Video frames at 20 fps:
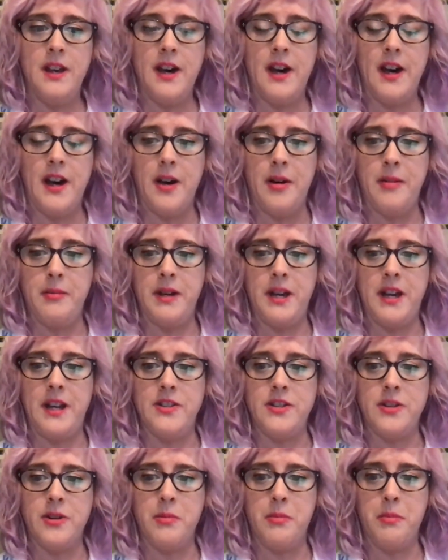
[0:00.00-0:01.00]
um, and
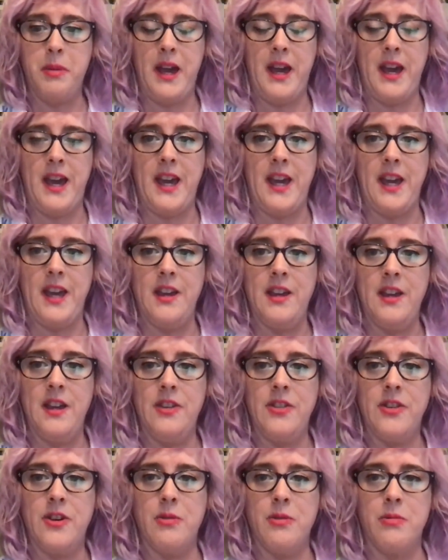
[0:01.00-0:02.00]
don't pay
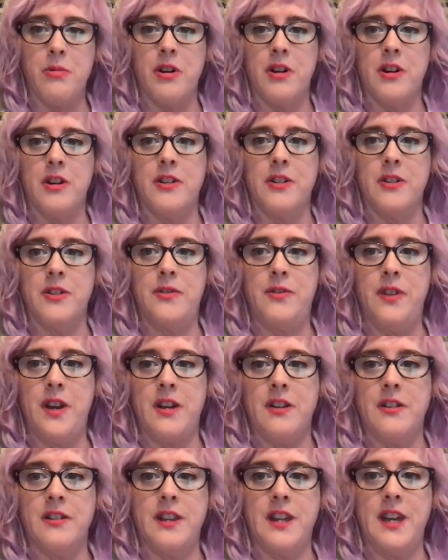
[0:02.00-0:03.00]
their workers
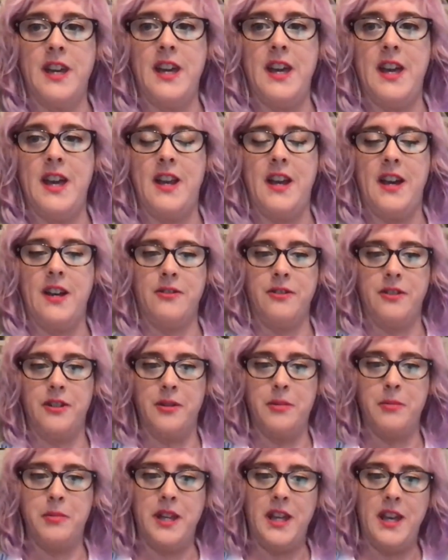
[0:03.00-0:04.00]
fairly and
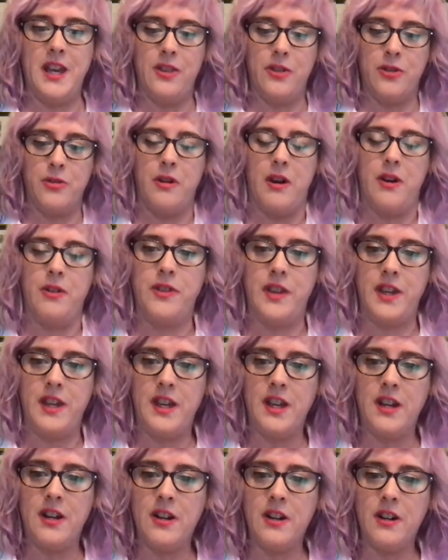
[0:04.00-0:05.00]
equitably throughout the
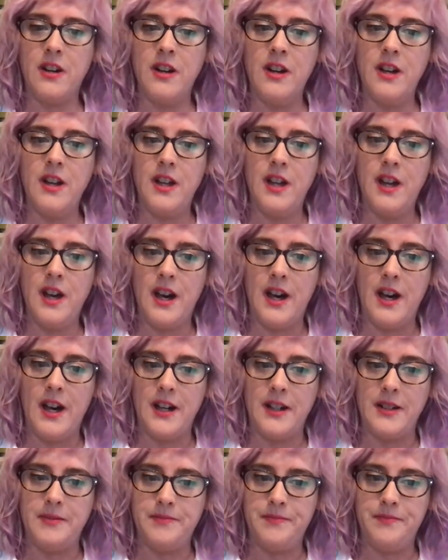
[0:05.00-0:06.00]
year.
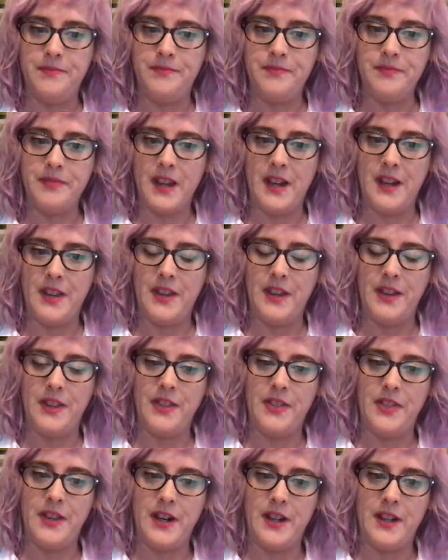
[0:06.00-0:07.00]
Um, I think
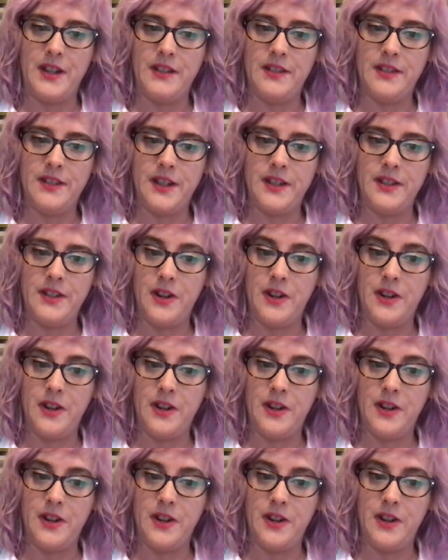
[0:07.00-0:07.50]
that, that that's